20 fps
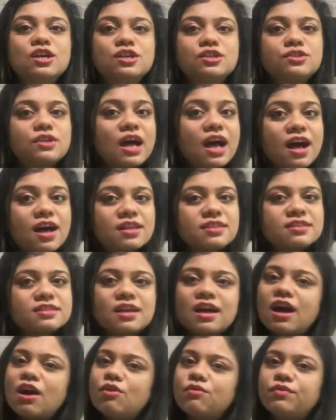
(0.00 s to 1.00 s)
So ask,
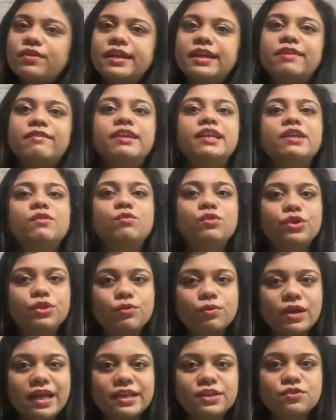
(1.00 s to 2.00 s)
how frequently would you
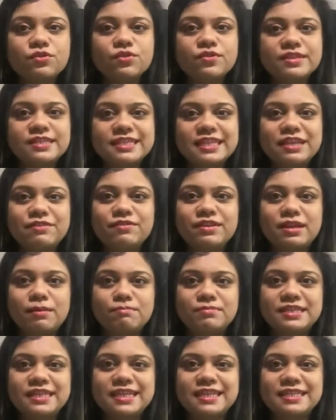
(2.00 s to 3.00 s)
like to receive an
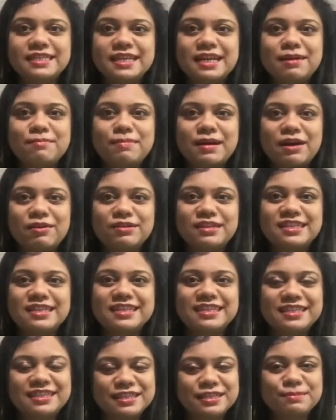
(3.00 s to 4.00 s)
update about
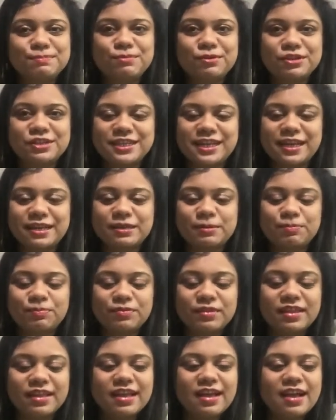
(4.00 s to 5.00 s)
this project?
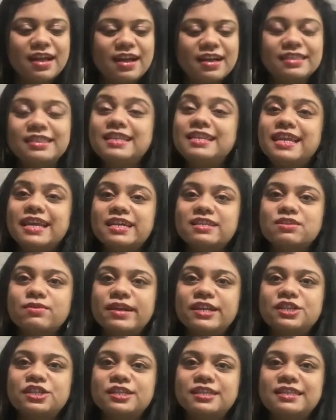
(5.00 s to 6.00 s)
The next
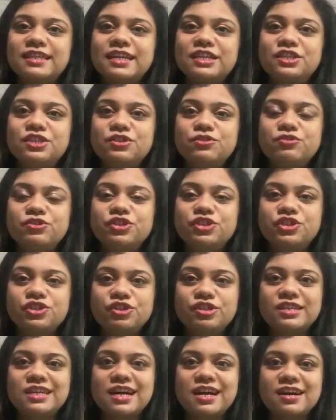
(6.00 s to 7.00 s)
question that you
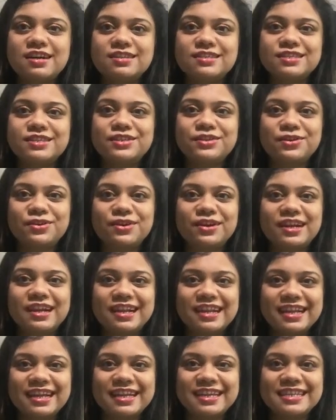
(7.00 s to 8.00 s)
should ask your
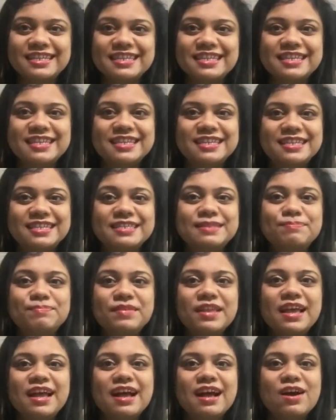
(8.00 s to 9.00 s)
client is,
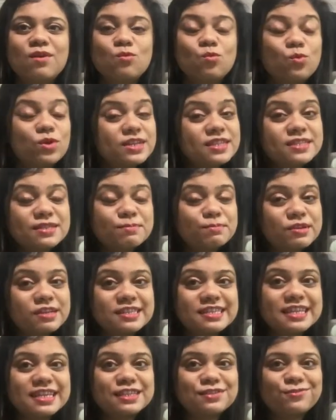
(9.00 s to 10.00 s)
what is the
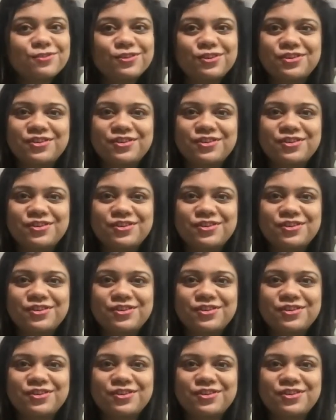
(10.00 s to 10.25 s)
process for